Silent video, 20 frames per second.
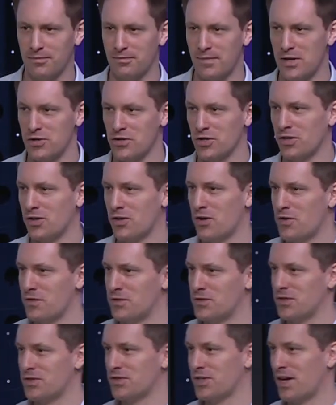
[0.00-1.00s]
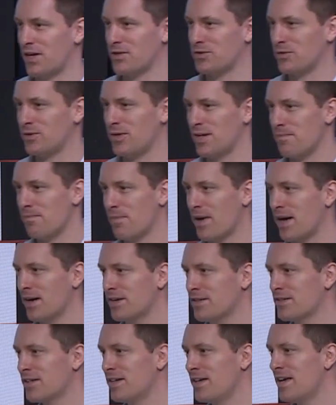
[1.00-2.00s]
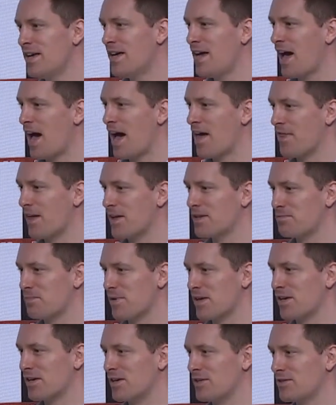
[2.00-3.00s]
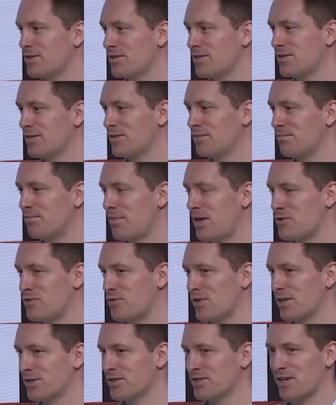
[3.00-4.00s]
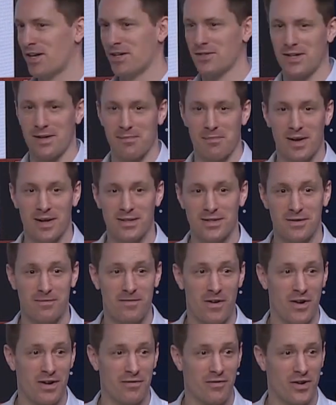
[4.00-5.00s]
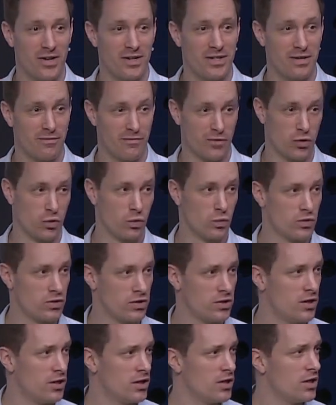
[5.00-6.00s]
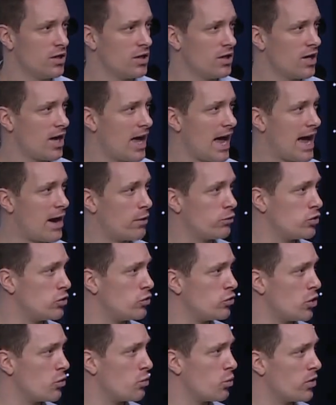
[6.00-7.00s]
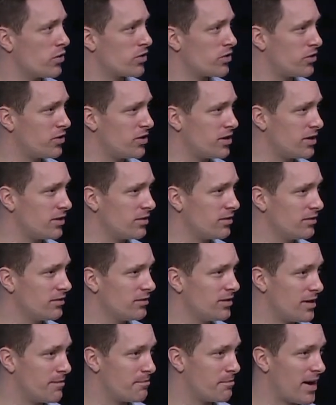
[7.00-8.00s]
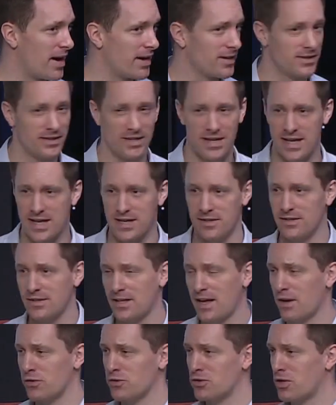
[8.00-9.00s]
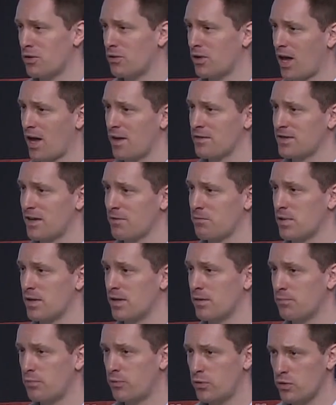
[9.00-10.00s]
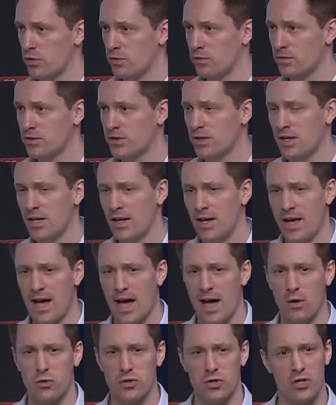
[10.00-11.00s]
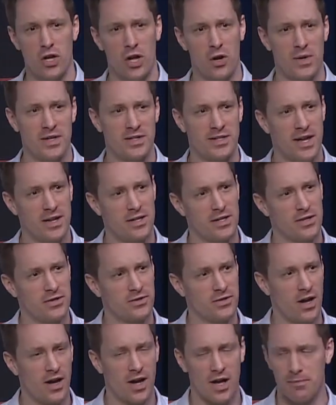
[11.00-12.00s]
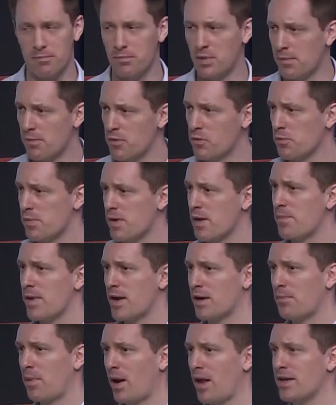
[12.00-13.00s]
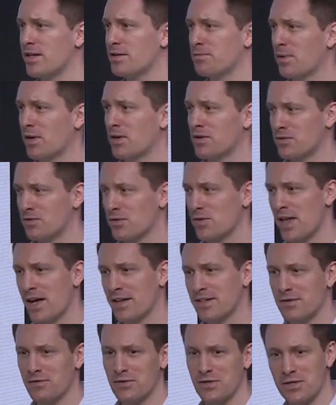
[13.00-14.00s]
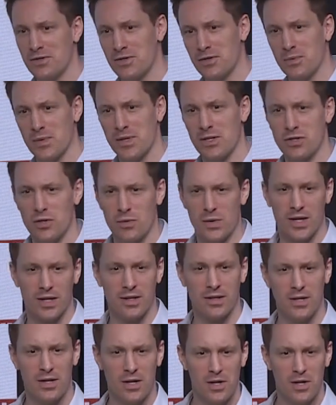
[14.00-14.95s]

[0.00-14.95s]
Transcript: measure of societal impact. And that's because measuring societal impact is very, very difficult. How do you know what the impact is? How do you know lives have been improved? How do you know in 10 years' time Plymouth will be a better place because of the activities that we're doing?